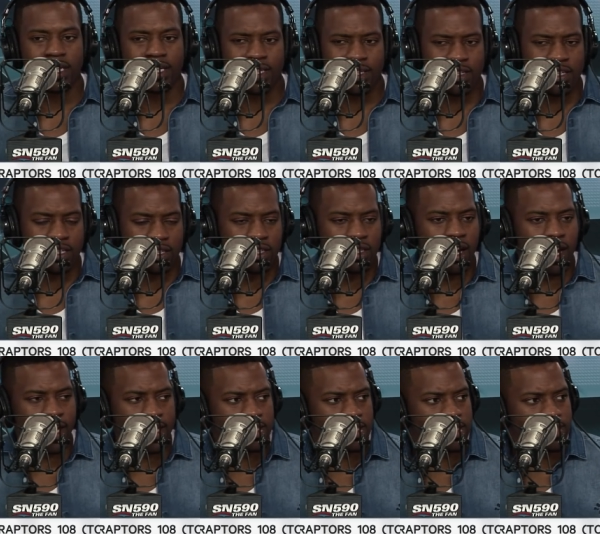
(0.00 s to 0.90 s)

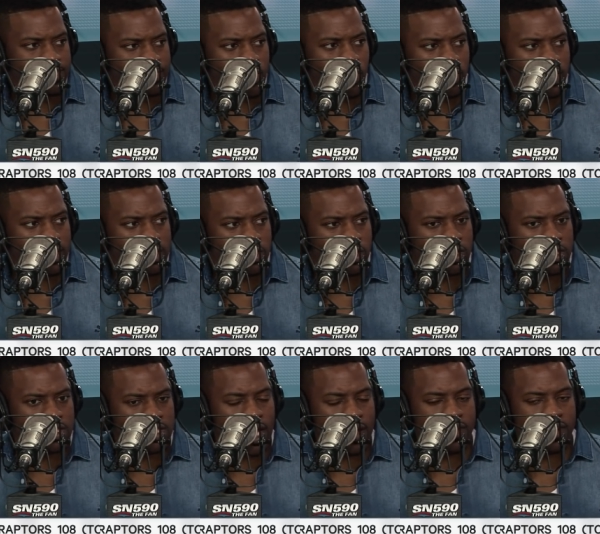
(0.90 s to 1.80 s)
Giannis only took
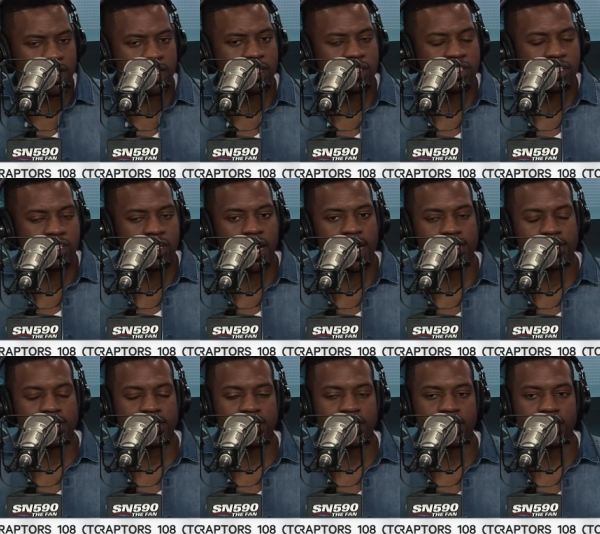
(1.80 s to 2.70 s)
17
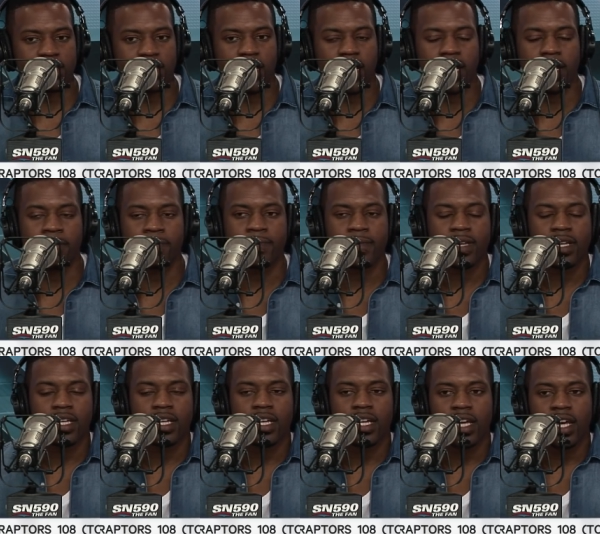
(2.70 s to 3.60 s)
shots in the game.
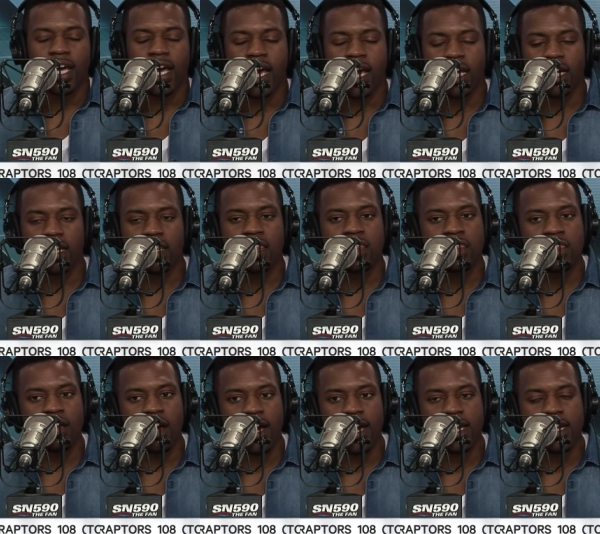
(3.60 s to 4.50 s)
And I
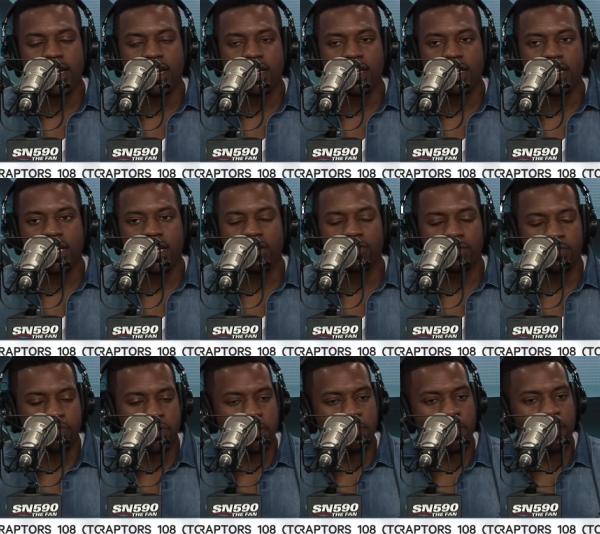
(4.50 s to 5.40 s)
thought it was
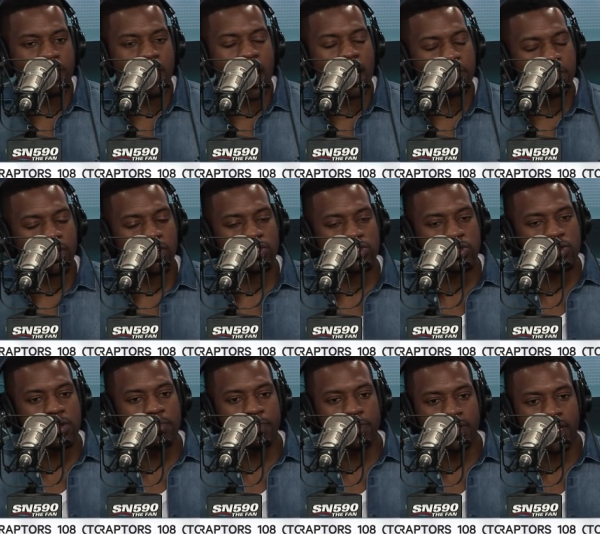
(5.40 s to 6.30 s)
pretty profound, but also
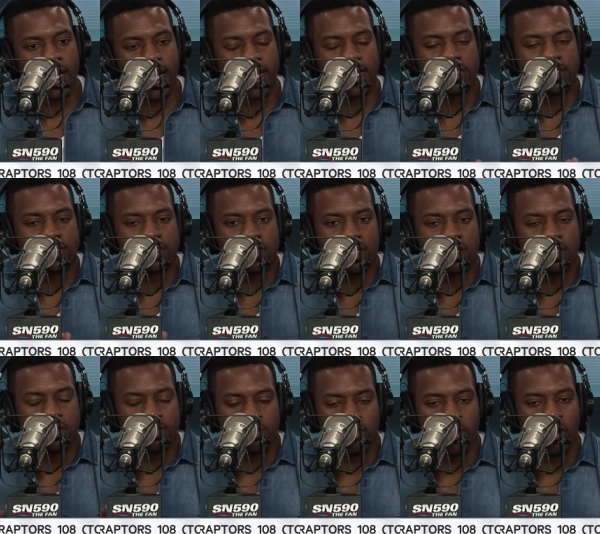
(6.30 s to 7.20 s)
it applies to
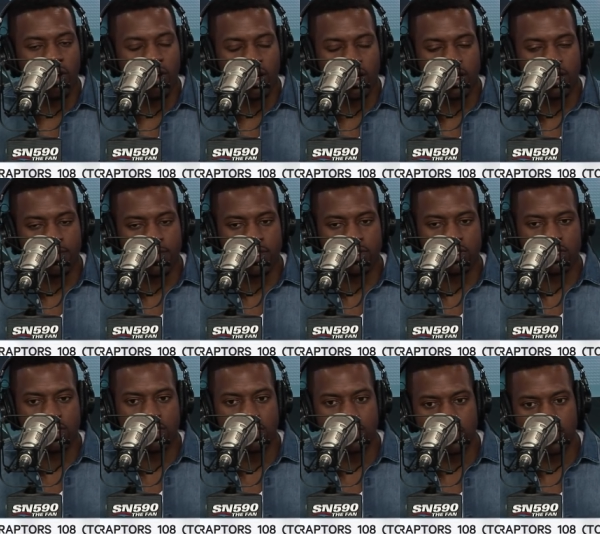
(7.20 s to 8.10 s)
DeMar. And I'm
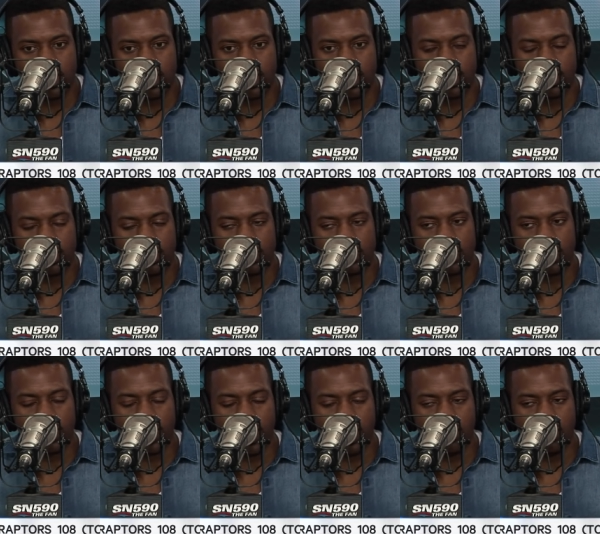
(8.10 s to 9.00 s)
interested to,
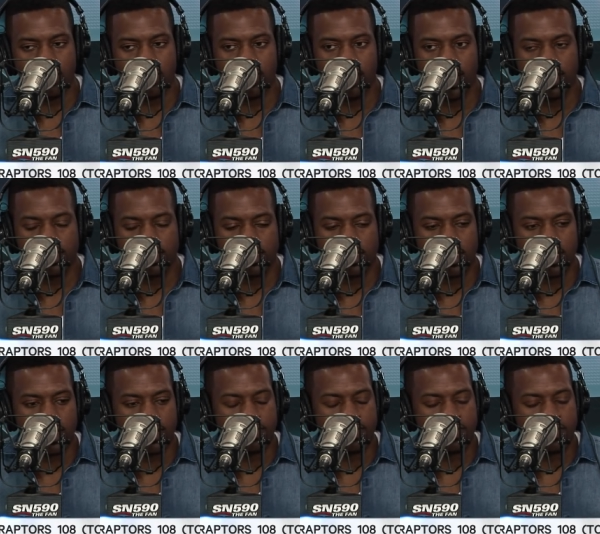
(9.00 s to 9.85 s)
to get your thoughts on it.